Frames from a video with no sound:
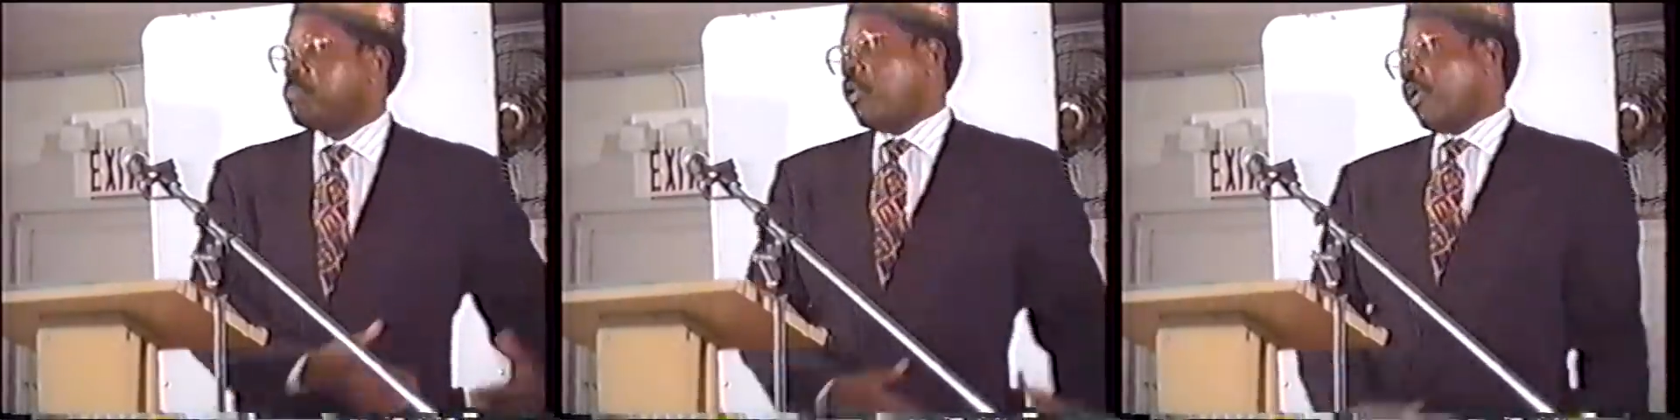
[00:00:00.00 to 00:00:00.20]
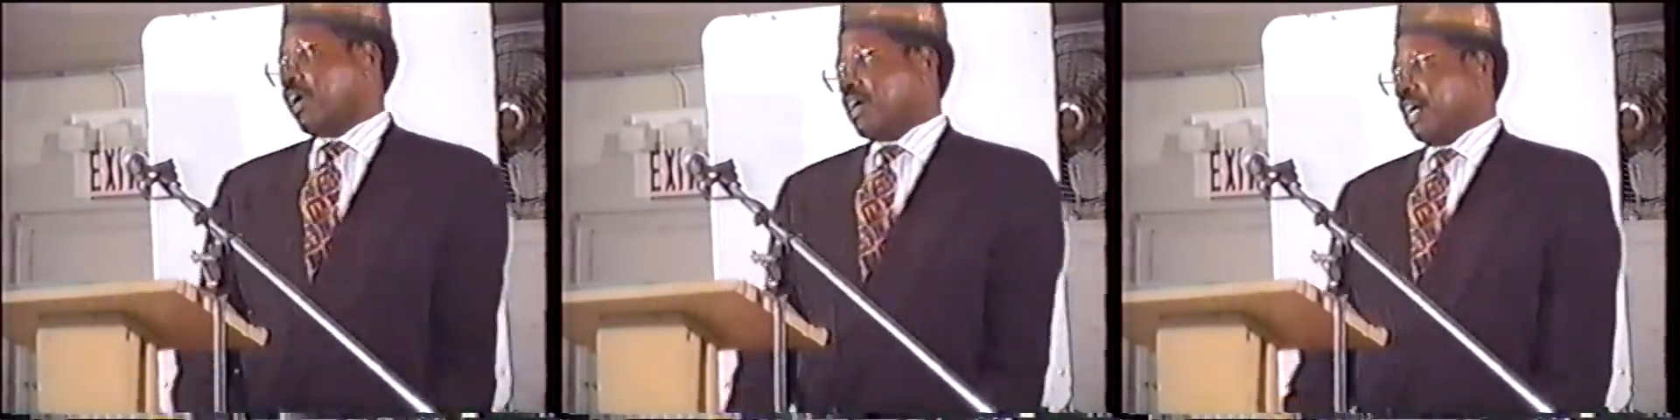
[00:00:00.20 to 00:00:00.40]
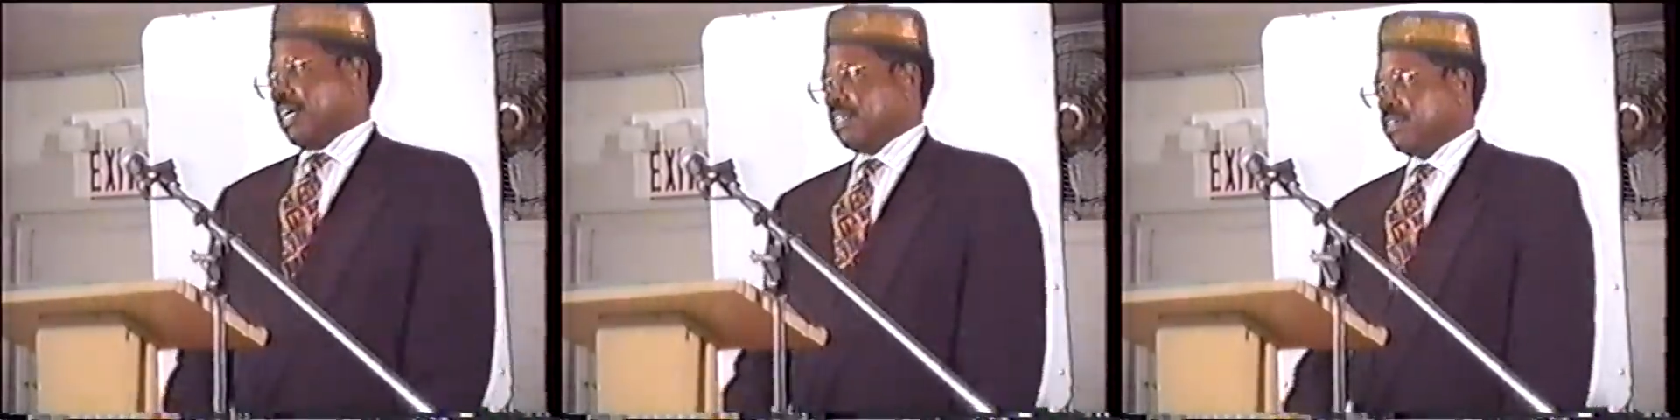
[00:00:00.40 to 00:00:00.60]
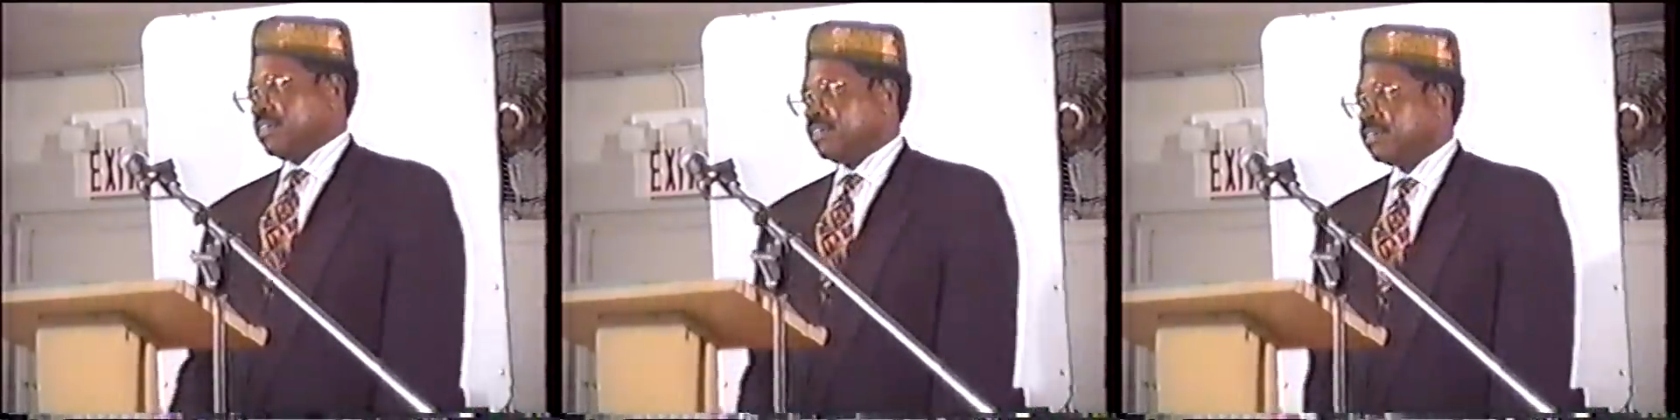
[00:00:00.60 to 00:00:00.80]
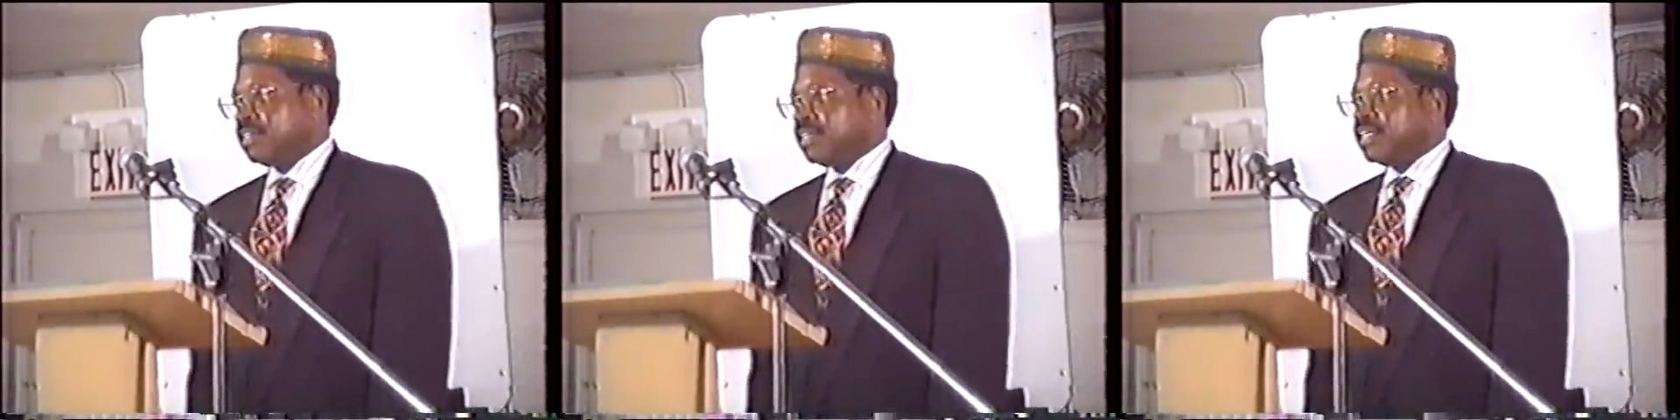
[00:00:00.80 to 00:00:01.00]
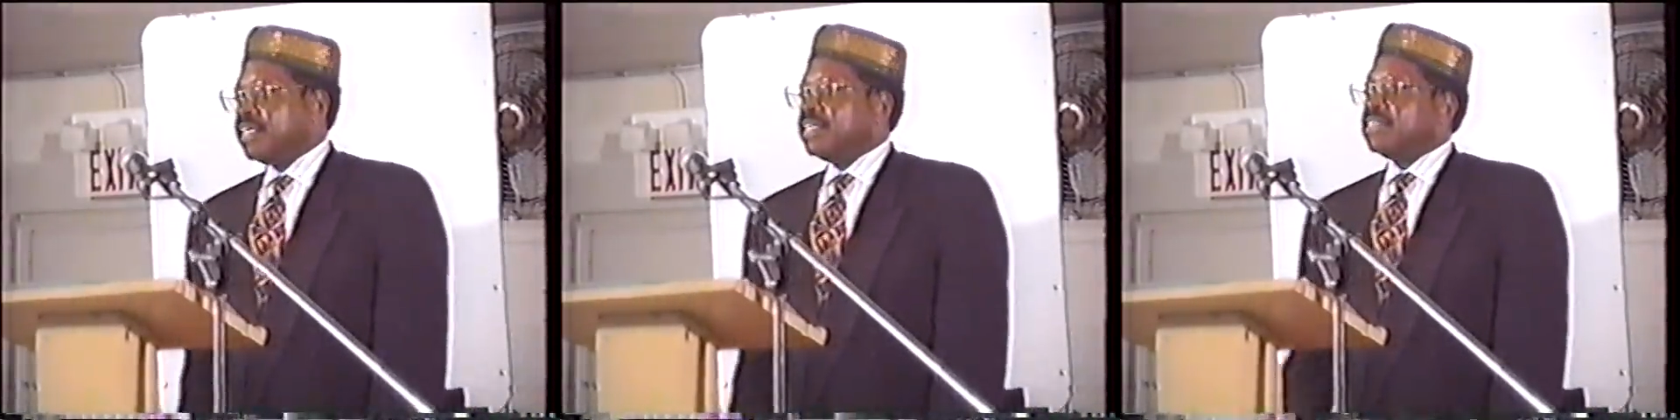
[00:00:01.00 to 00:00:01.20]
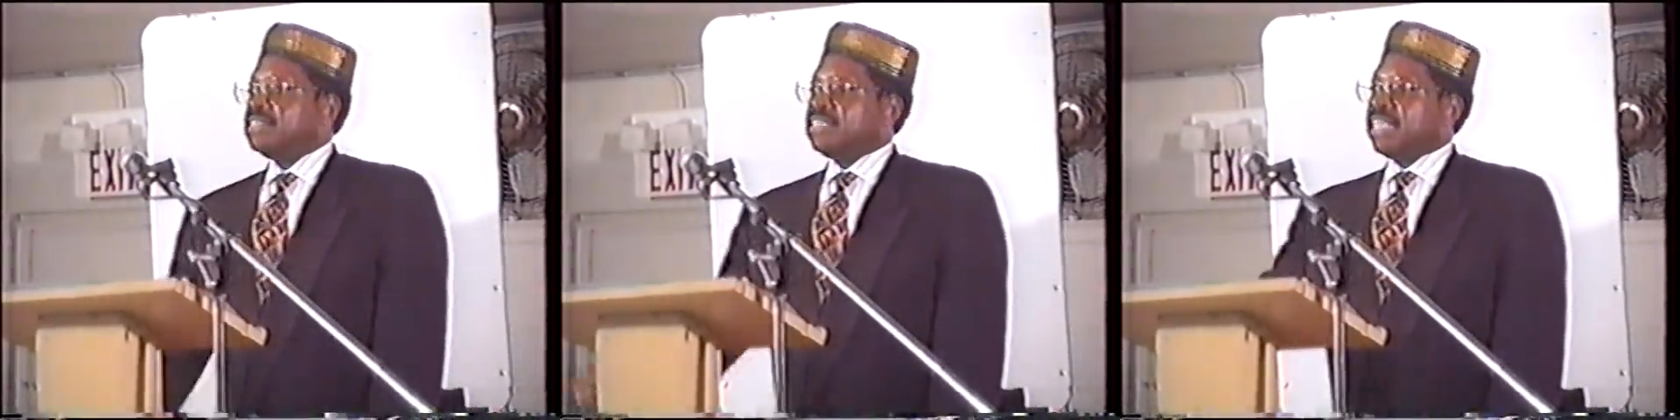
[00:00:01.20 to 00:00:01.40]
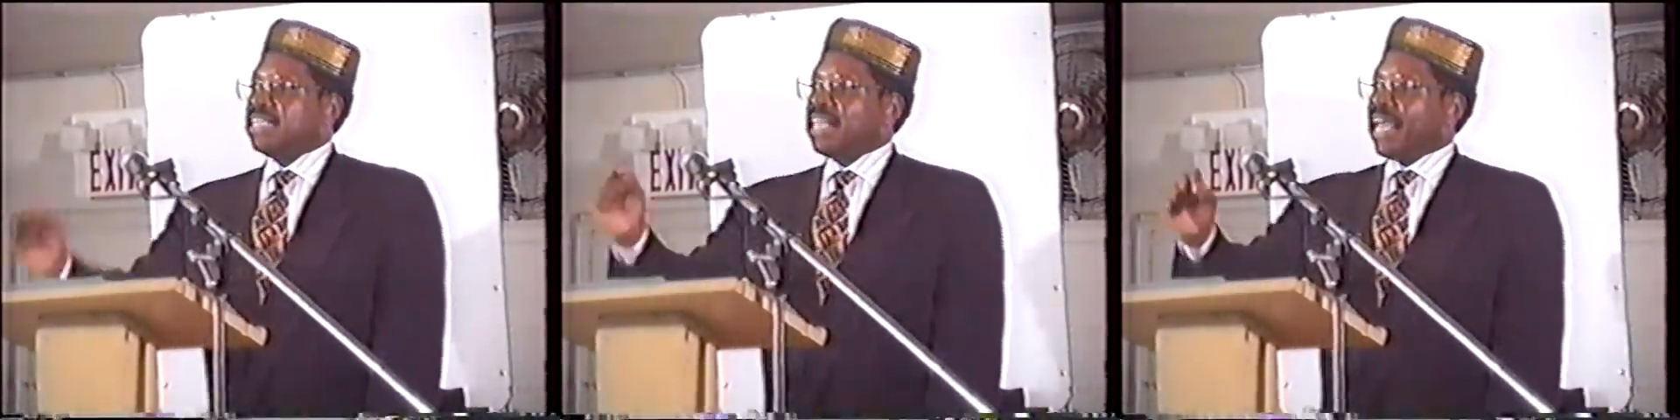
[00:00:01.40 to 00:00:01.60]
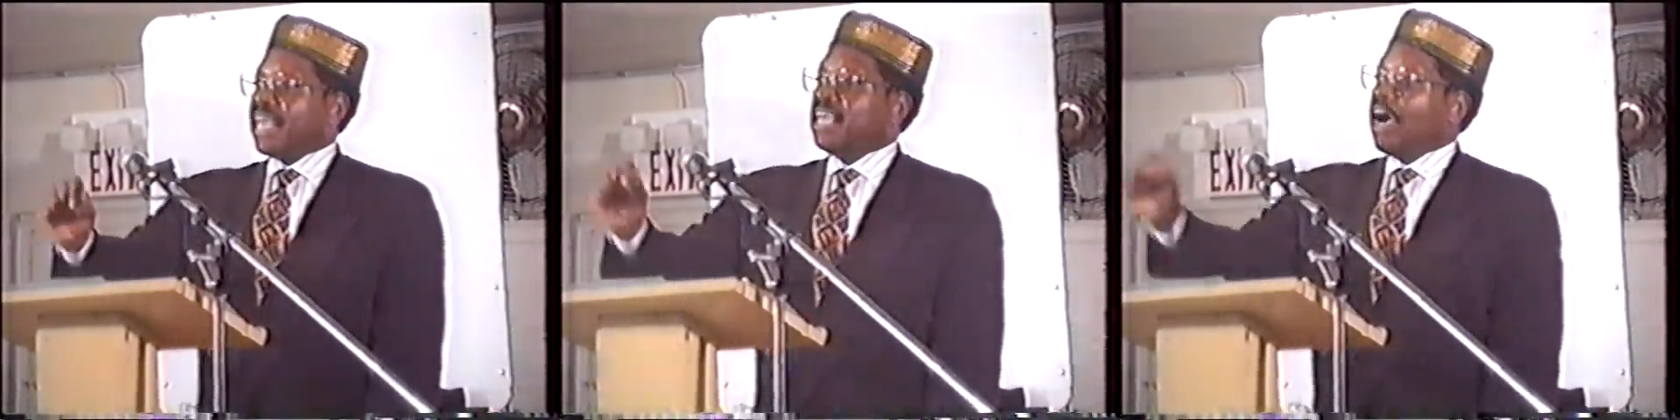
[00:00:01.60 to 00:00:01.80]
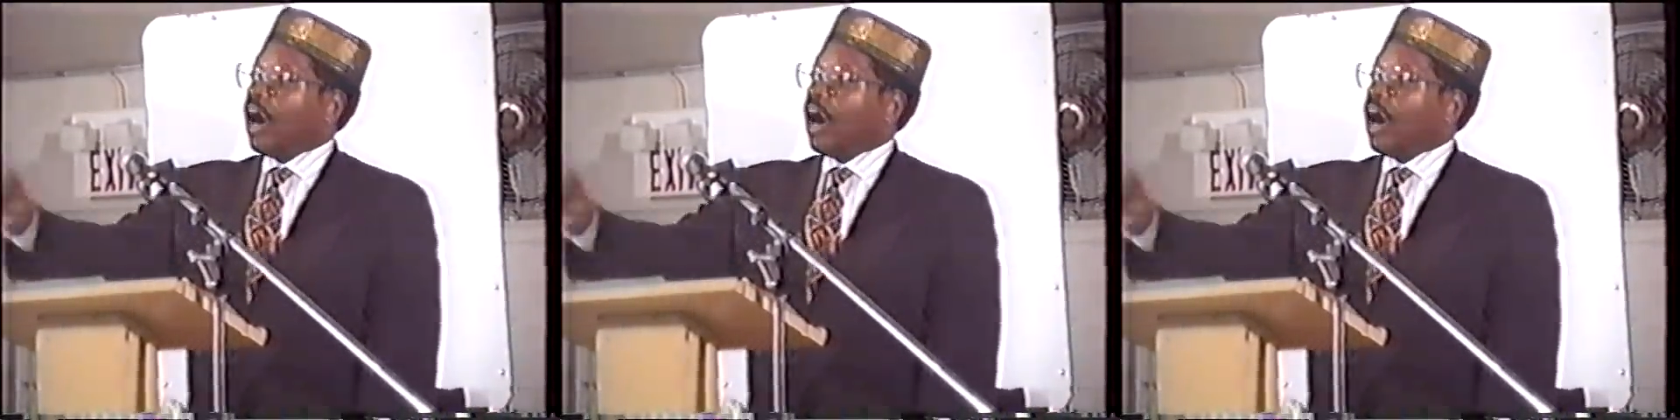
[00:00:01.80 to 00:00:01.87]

boycotting. Just like he